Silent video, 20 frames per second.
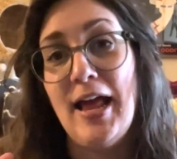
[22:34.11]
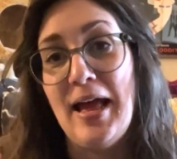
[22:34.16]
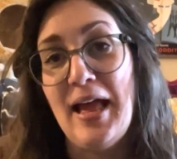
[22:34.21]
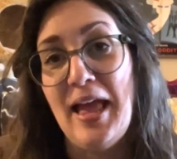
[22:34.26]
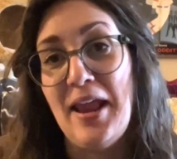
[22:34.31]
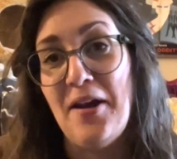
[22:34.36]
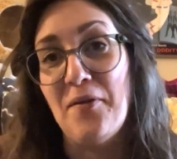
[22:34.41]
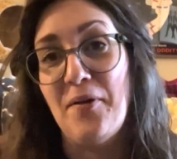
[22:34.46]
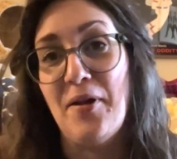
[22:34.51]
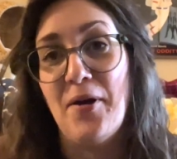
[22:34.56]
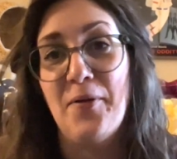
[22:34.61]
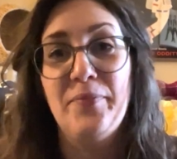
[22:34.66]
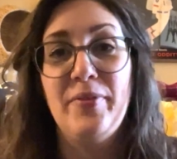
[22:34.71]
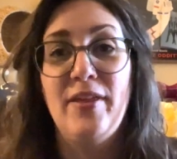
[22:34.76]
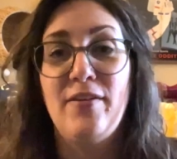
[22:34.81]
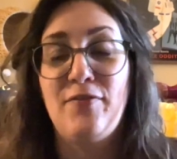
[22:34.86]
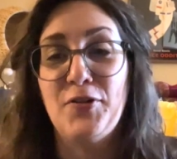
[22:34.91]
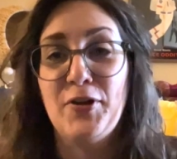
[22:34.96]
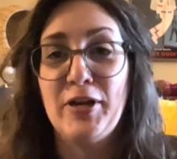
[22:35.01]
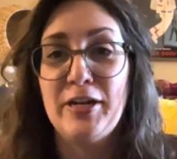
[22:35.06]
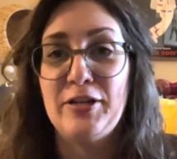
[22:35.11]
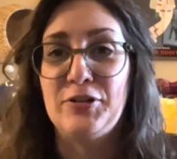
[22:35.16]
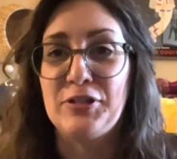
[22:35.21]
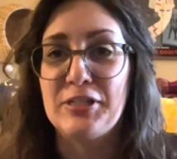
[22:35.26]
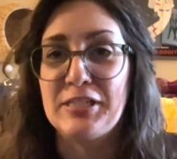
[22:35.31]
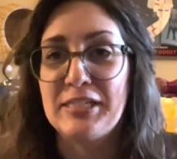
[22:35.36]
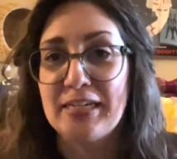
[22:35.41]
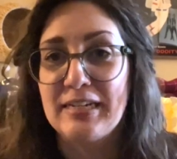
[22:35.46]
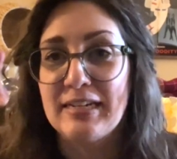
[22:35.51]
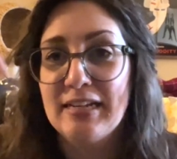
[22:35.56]
I don't know. If you're
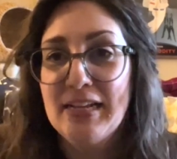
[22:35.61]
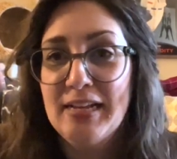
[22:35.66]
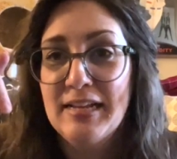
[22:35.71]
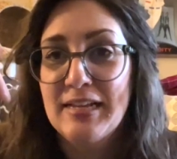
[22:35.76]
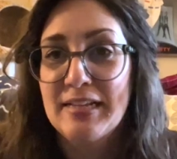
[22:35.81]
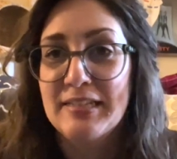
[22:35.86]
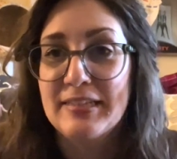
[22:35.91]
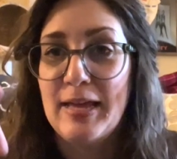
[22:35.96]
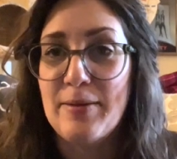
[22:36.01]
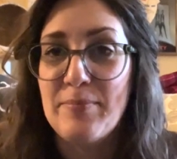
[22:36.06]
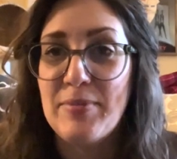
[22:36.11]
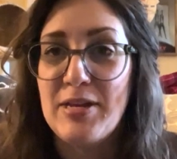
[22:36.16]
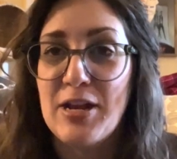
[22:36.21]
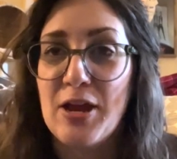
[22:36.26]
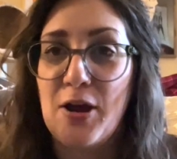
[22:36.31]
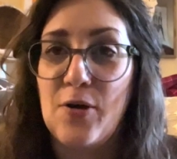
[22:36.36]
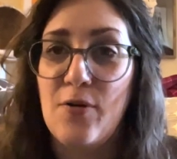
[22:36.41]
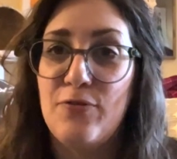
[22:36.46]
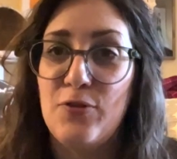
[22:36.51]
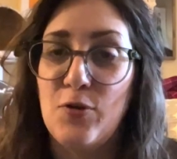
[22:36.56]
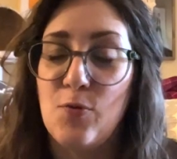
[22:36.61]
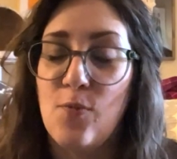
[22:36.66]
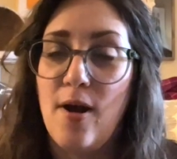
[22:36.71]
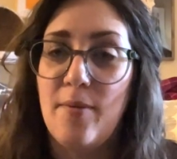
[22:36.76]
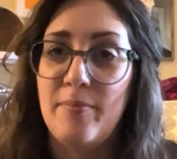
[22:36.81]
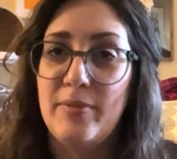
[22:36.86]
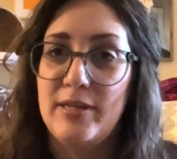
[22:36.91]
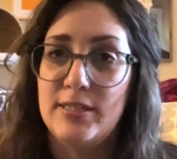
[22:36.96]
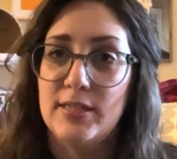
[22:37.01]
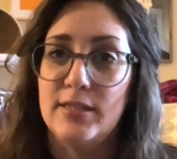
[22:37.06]
interested, let me know if you
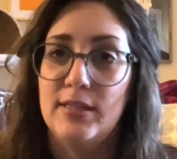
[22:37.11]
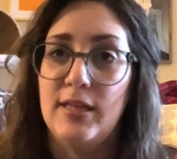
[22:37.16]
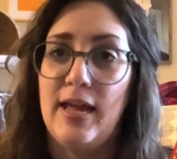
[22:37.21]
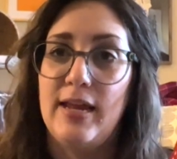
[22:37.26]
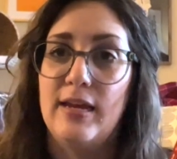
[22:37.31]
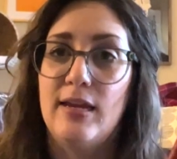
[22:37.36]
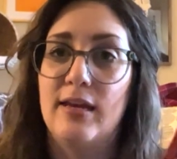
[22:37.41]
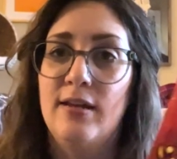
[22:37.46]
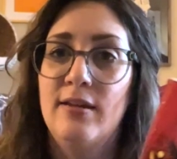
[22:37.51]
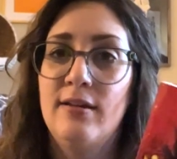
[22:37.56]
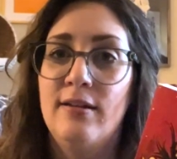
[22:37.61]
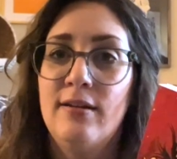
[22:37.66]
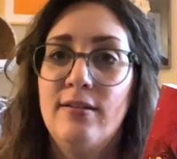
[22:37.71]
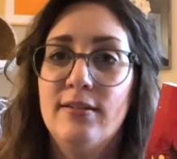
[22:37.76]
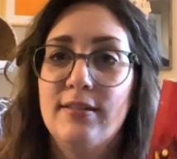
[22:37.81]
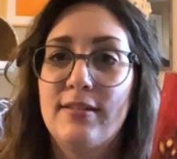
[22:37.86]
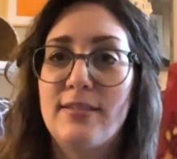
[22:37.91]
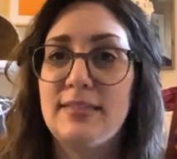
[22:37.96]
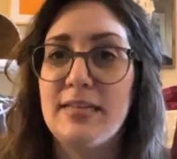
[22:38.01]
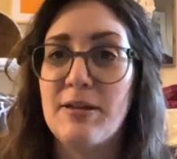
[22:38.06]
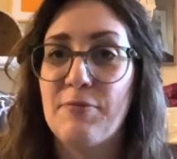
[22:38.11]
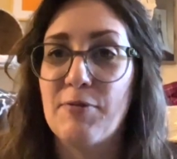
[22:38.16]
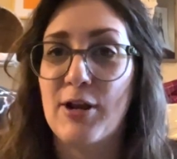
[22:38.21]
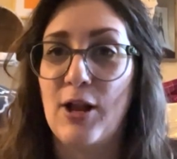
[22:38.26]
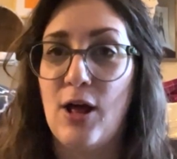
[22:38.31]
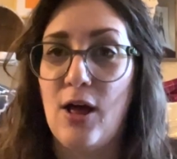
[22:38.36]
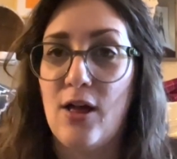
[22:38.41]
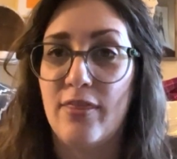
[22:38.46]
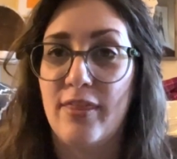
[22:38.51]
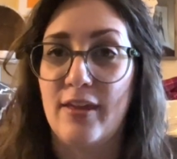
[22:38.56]
want me to, like, see what
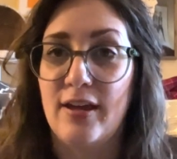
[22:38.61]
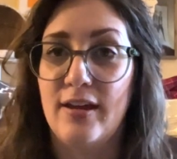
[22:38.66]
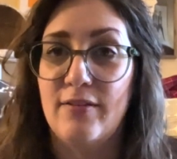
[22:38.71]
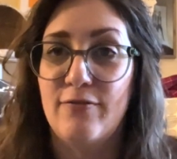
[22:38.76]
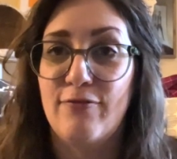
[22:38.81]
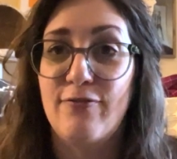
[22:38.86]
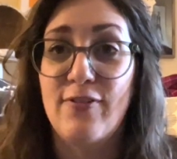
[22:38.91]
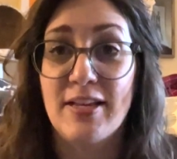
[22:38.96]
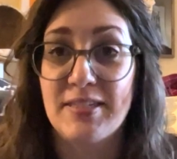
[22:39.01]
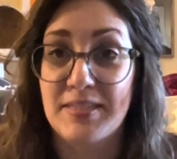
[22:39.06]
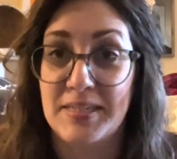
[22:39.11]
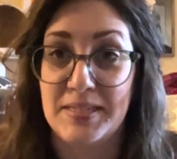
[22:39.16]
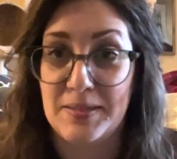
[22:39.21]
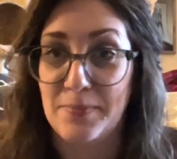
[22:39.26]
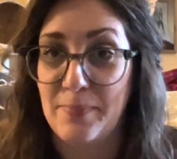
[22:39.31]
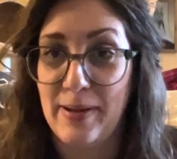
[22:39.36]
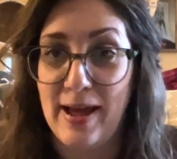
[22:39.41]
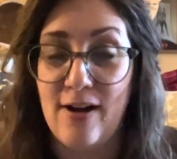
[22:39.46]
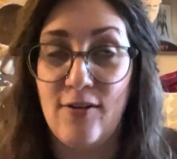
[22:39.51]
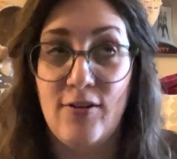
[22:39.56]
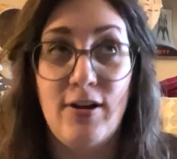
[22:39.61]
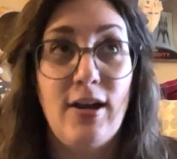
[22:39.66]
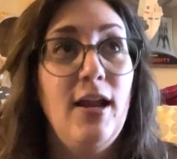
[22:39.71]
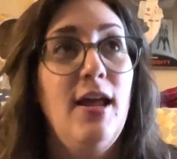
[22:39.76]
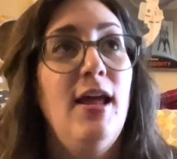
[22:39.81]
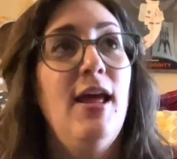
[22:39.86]
all the fuss is about